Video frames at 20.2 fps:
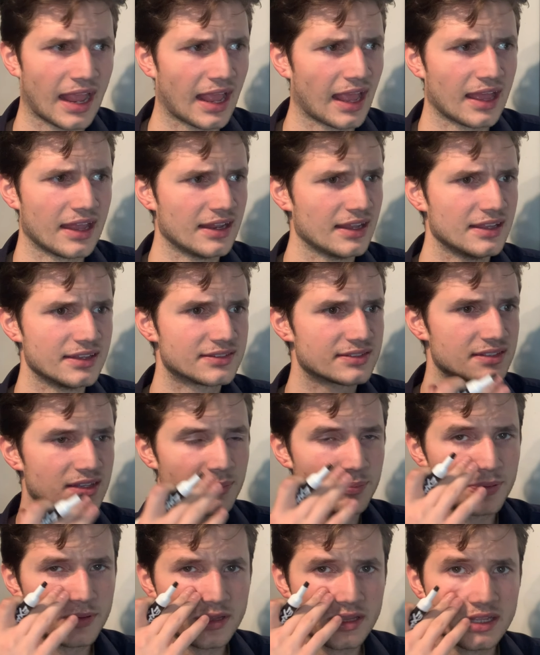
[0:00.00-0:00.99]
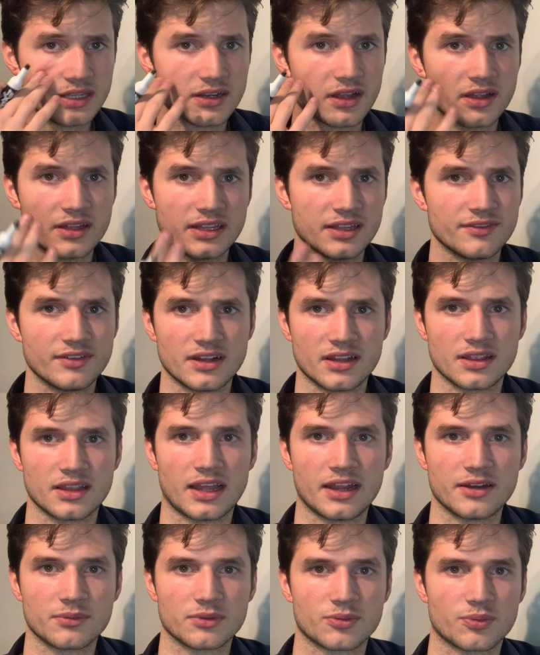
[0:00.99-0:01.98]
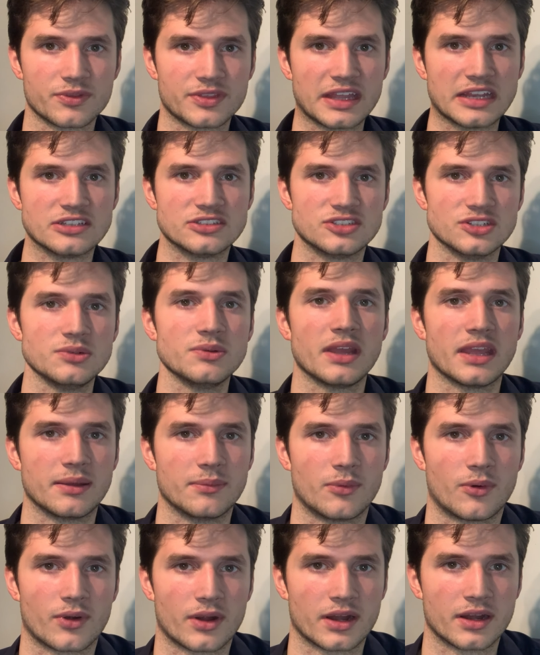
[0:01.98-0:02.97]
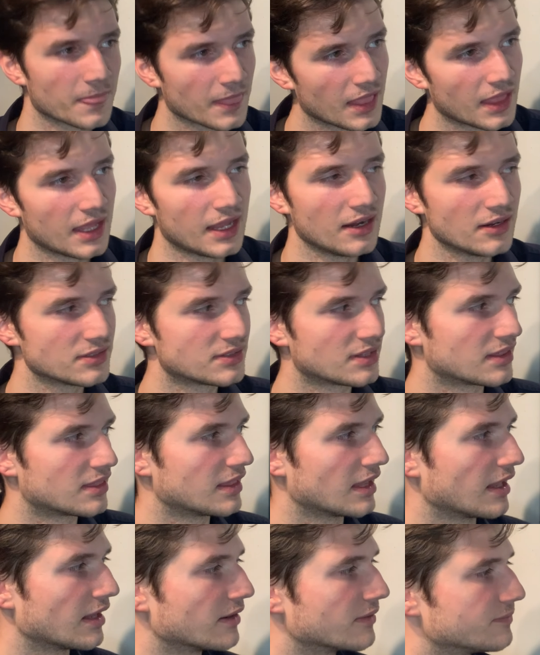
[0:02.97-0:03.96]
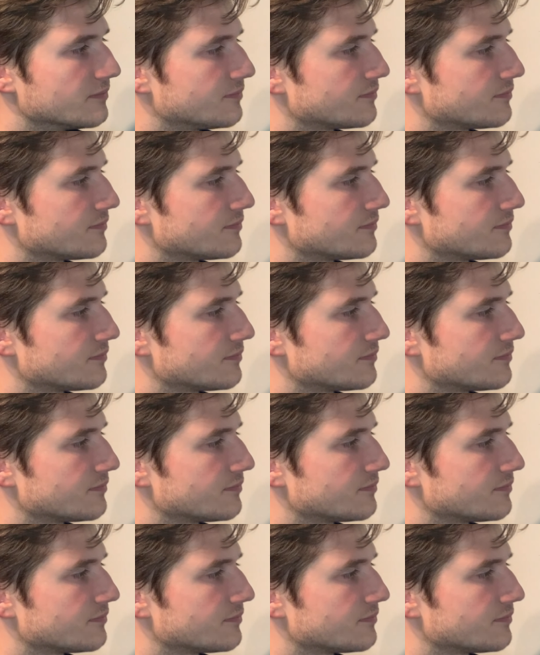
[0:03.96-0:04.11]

and it's completely not even in line with what they do anymore. Here's the thing.